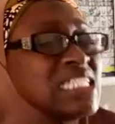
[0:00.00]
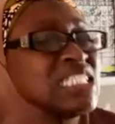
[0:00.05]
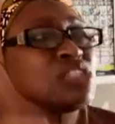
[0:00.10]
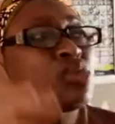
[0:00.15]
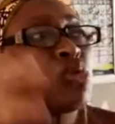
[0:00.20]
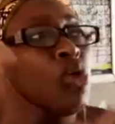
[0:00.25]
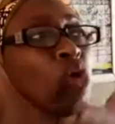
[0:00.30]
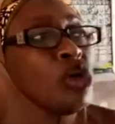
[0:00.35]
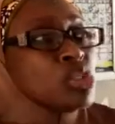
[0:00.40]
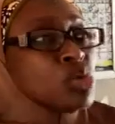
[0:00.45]
is
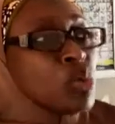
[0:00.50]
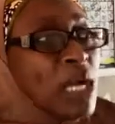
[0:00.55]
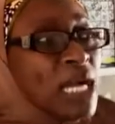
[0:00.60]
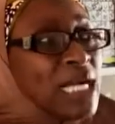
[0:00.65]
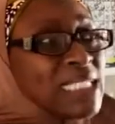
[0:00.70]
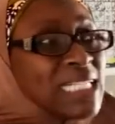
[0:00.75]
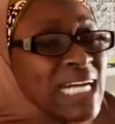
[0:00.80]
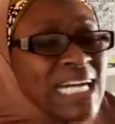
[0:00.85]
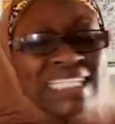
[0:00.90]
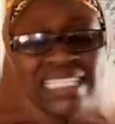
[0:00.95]

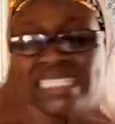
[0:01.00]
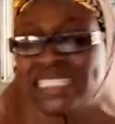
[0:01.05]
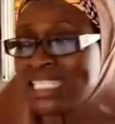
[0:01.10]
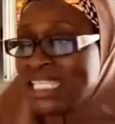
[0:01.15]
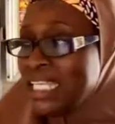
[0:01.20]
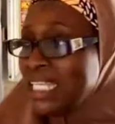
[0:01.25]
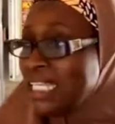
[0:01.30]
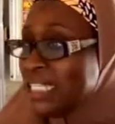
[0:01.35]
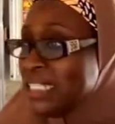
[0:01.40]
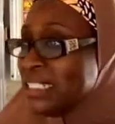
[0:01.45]
worldwide and it's
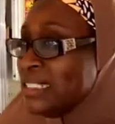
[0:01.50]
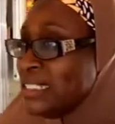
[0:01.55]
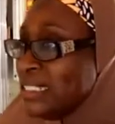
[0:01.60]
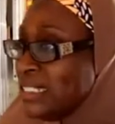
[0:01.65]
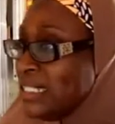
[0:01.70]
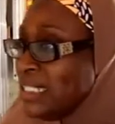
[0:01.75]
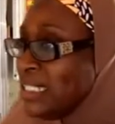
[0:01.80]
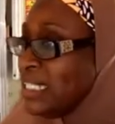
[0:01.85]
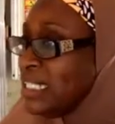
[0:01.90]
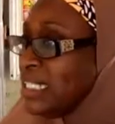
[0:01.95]
illegal.
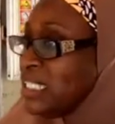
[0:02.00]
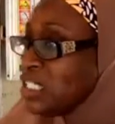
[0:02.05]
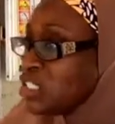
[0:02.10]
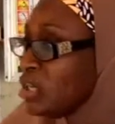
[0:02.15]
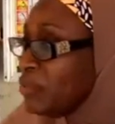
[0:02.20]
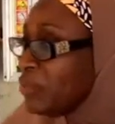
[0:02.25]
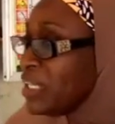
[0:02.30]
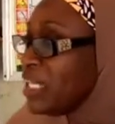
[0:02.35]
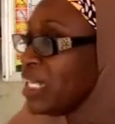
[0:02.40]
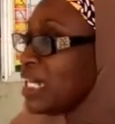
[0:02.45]
It's
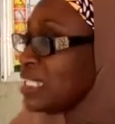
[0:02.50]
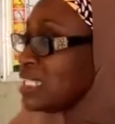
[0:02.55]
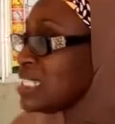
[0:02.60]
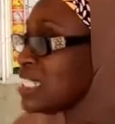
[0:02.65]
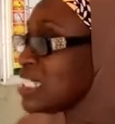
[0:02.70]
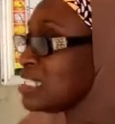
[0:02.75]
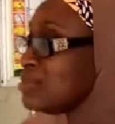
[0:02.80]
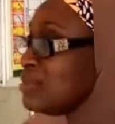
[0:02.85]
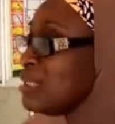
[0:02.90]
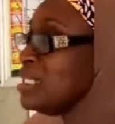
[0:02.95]
something that
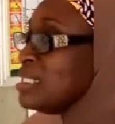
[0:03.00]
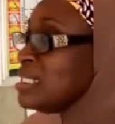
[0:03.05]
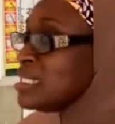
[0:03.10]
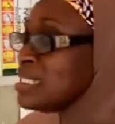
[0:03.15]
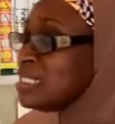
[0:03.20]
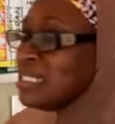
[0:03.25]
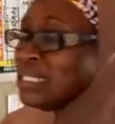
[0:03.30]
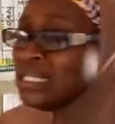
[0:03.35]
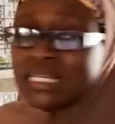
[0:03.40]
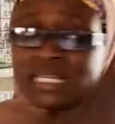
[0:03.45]
takes place
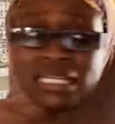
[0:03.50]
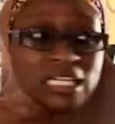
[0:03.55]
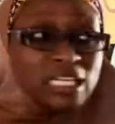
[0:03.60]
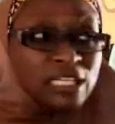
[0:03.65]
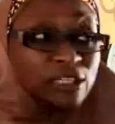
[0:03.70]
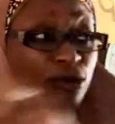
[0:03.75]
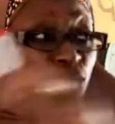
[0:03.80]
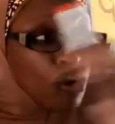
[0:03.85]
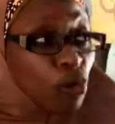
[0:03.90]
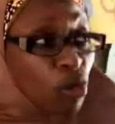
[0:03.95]
in
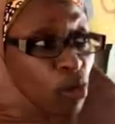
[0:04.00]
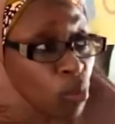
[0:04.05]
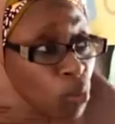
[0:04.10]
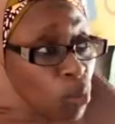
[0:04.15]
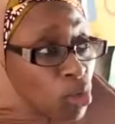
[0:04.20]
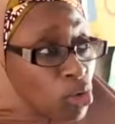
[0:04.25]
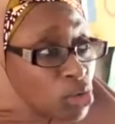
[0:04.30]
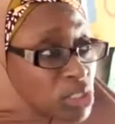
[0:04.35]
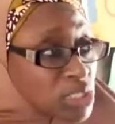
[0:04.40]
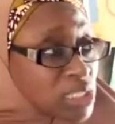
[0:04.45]
the whole
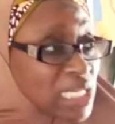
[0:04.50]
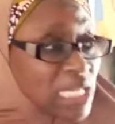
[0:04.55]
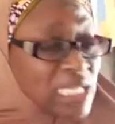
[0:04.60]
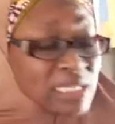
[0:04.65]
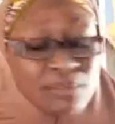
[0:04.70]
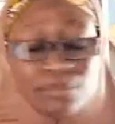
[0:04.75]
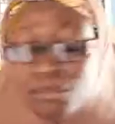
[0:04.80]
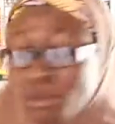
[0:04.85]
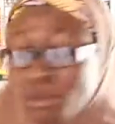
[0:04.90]
world and it